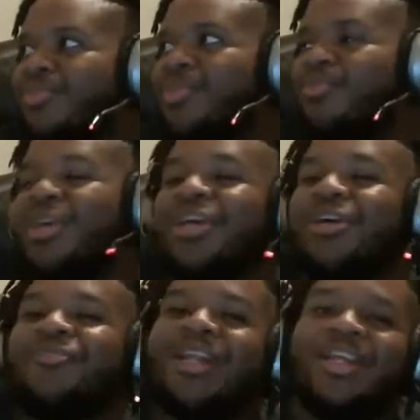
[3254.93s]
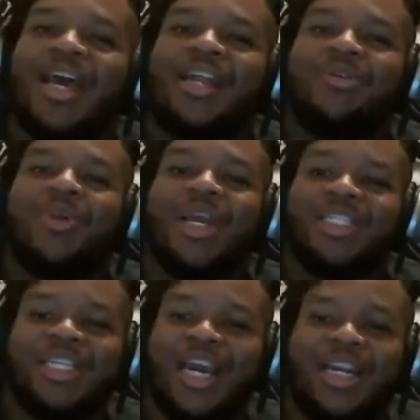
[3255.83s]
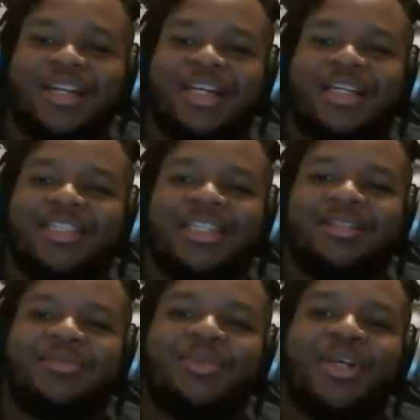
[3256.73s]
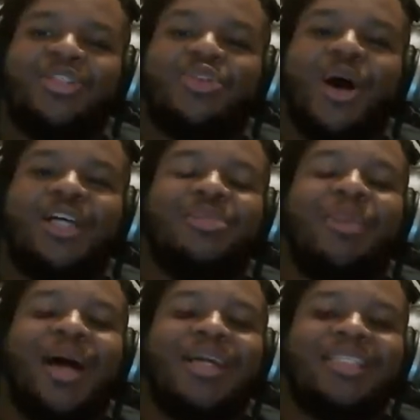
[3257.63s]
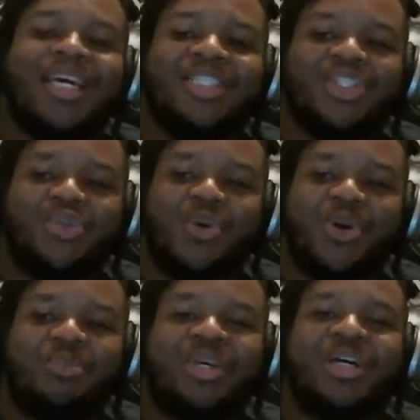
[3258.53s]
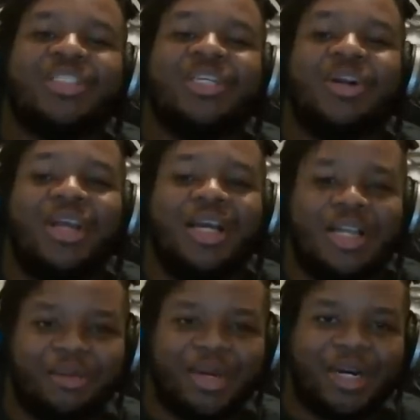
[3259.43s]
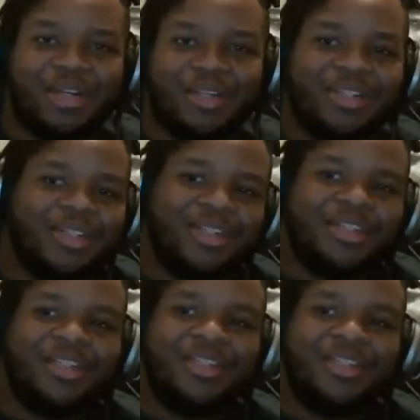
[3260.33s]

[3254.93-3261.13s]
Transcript: being offended at it, raging at it. Like it, it it draws my attention toward it because they're yelling about it. Right.